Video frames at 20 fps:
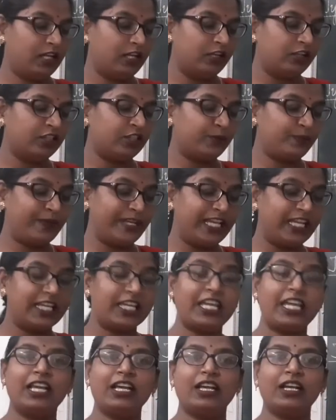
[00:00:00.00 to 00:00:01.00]

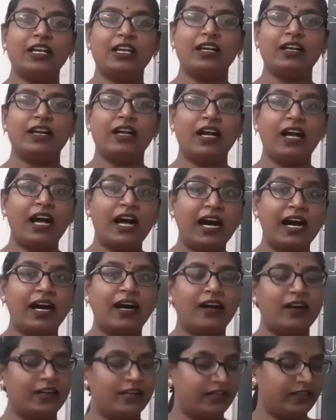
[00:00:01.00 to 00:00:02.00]
speaking
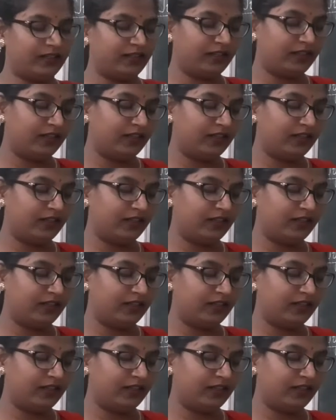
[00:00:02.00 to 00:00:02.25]
are